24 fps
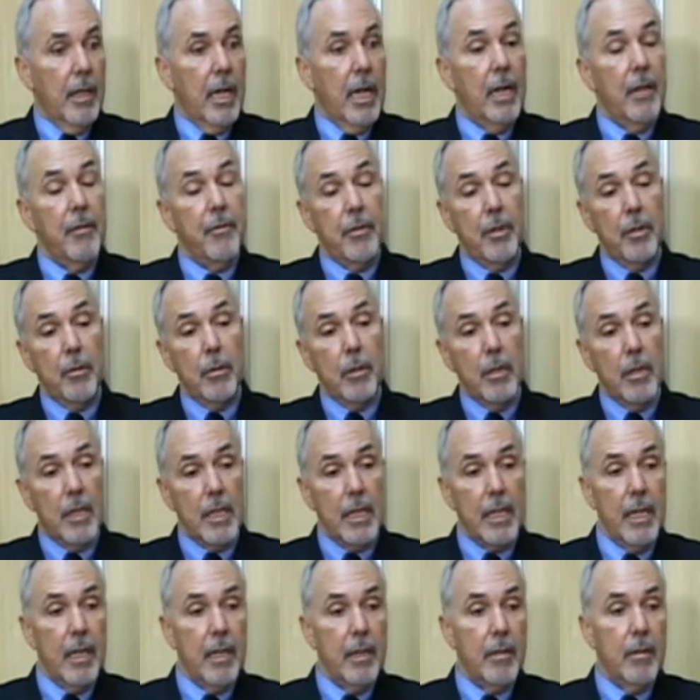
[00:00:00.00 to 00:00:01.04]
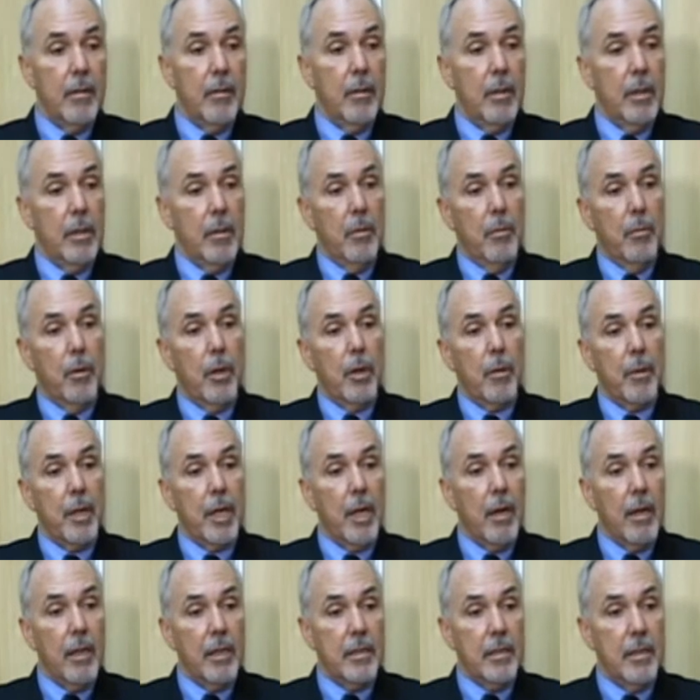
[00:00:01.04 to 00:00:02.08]
And if you look at where
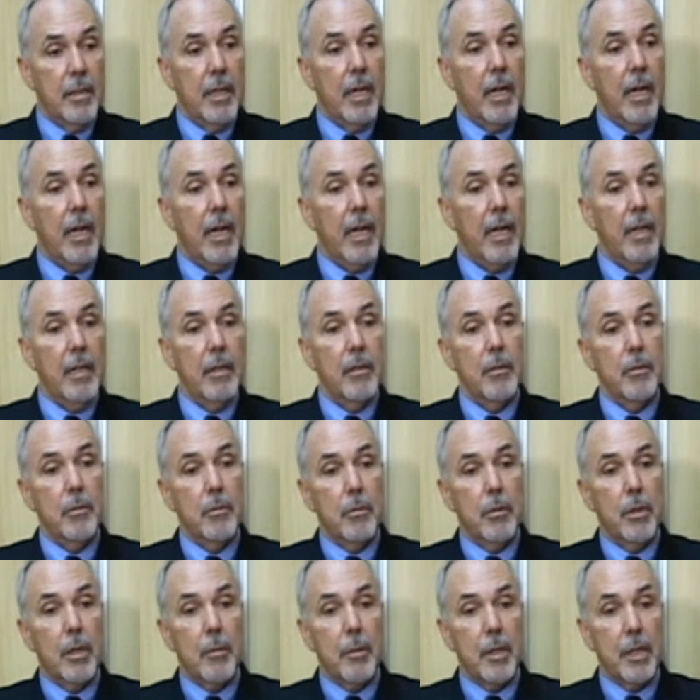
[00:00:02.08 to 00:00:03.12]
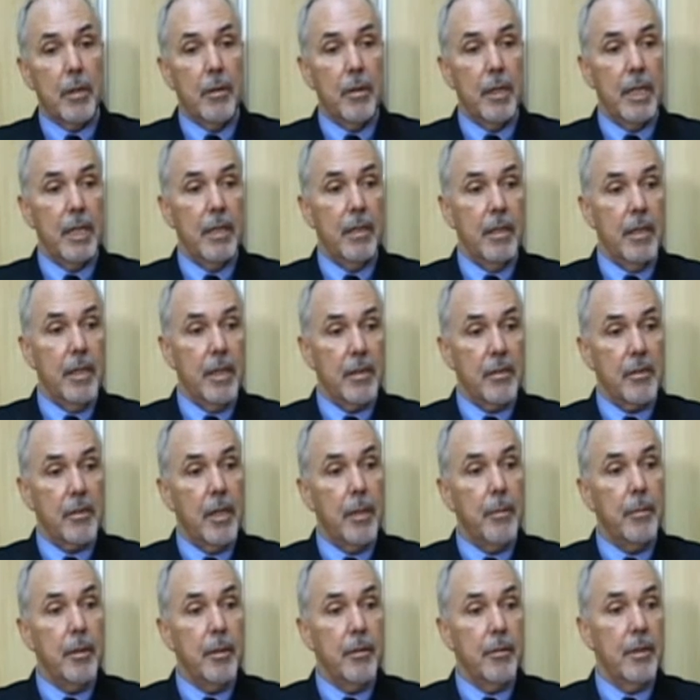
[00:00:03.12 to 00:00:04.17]
we are today and where we're going in the next
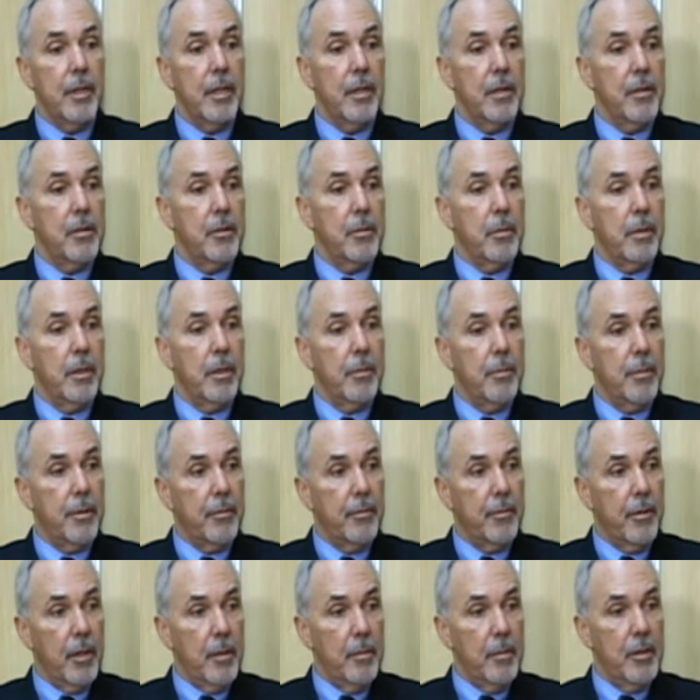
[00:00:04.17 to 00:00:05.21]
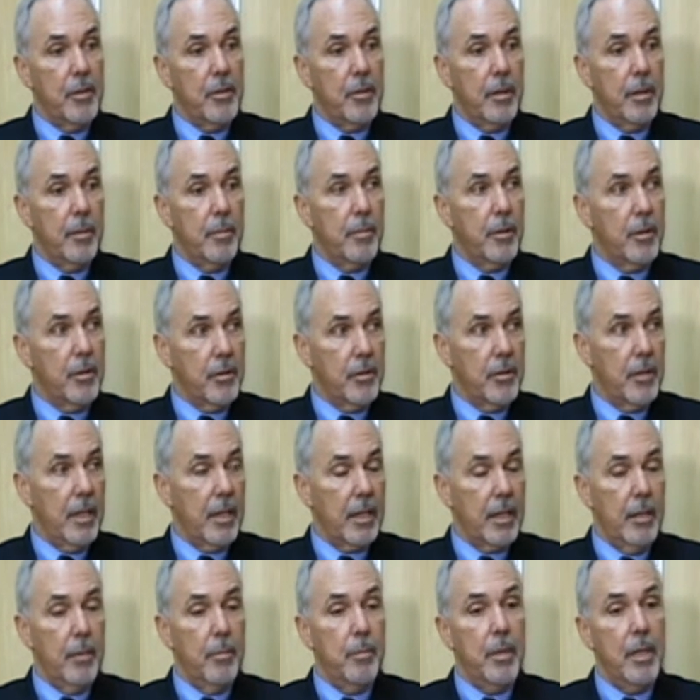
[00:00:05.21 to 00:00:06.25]
couple of years with the performance on a per
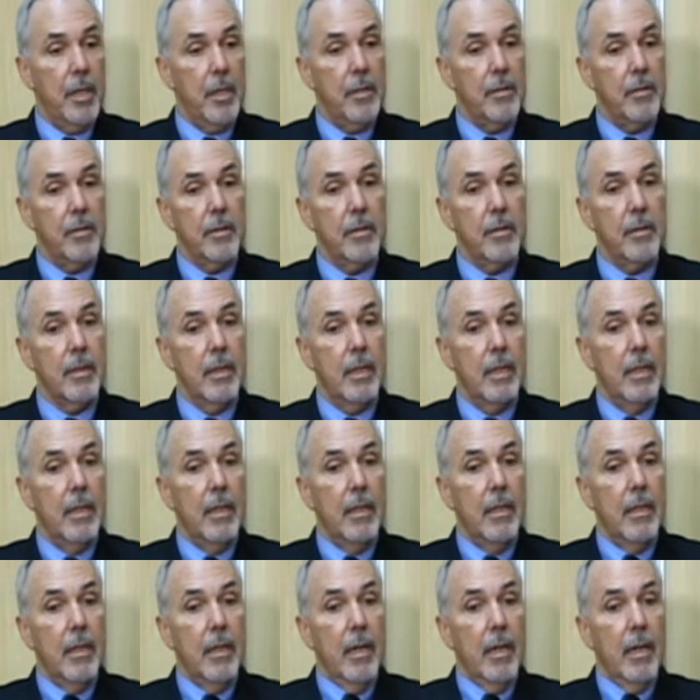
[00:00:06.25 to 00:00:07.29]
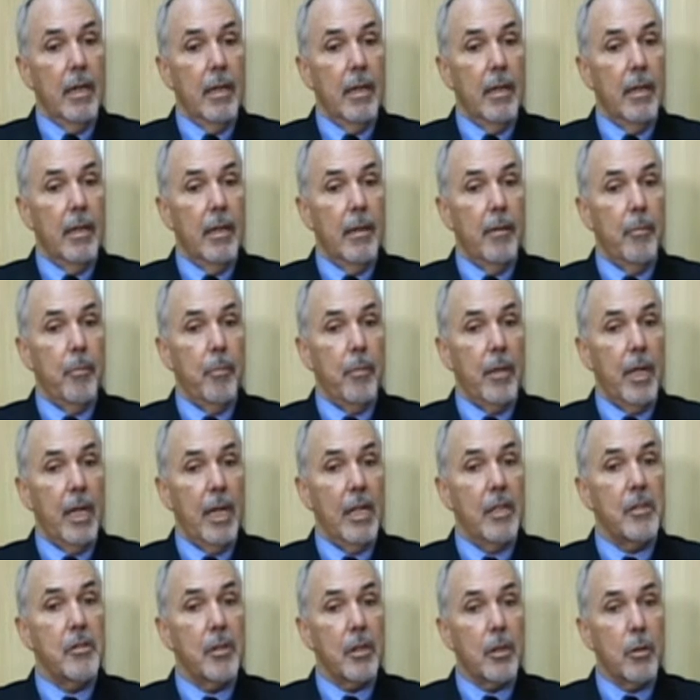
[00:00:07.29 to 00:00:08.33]
socket basis,
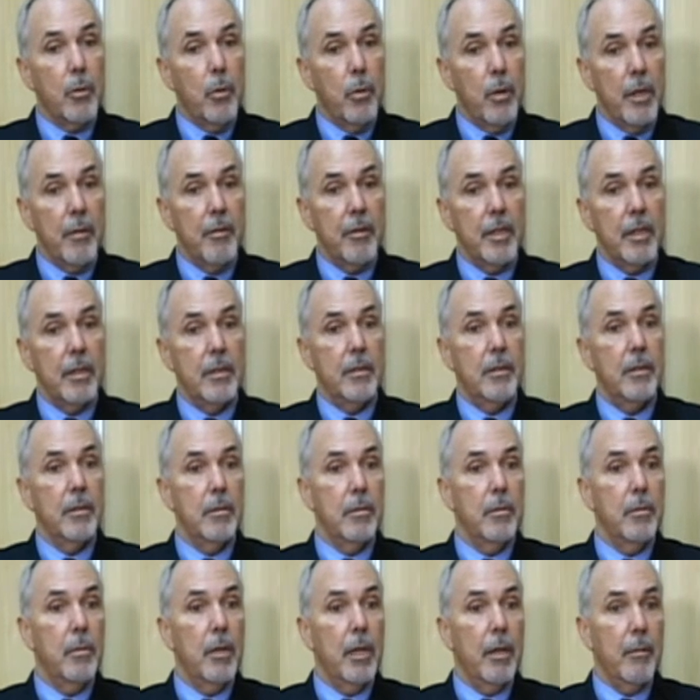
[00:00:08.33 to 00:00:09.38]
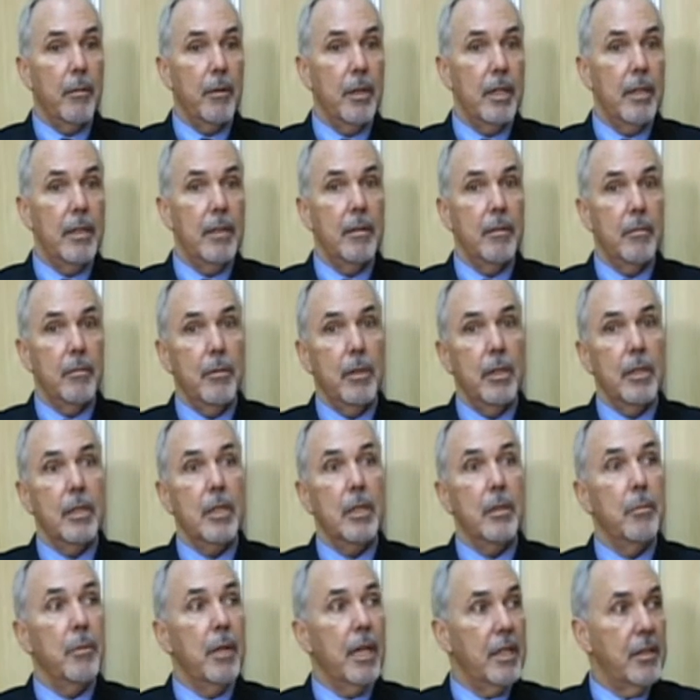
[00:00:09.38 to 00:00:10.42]
it's equivalent to what
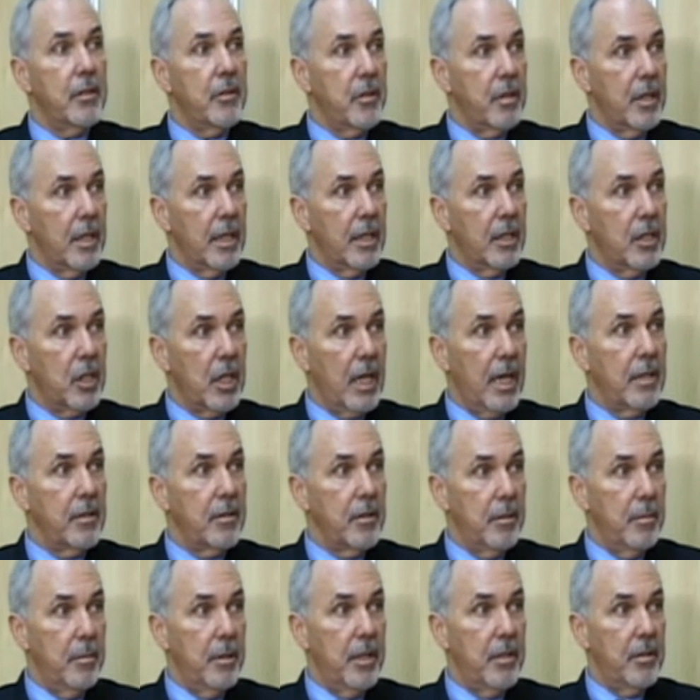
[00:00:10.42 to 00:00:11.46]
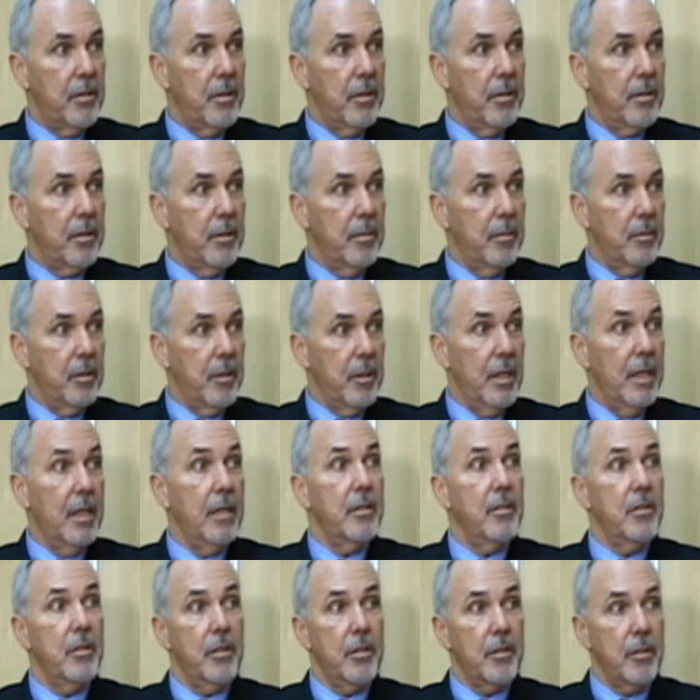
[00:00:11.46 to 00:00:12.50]
you might see in a chassis-based system,
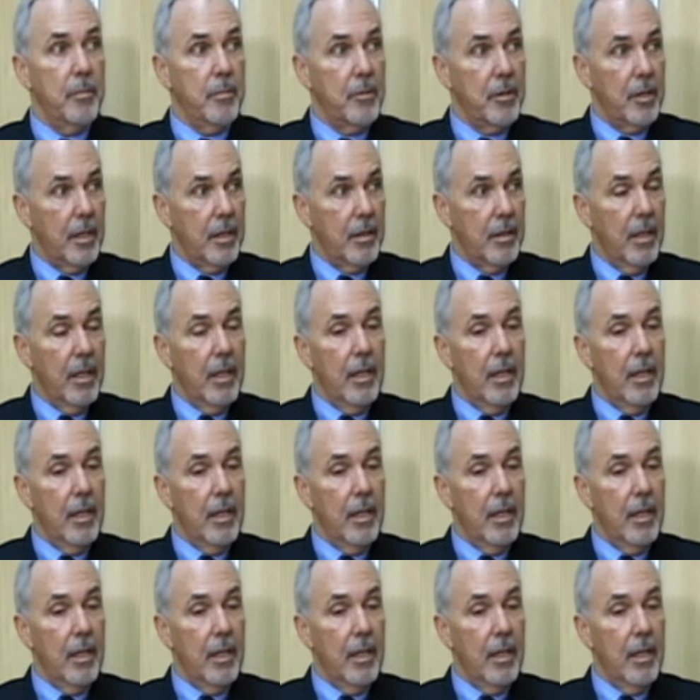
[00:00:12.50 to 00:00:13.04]
and systems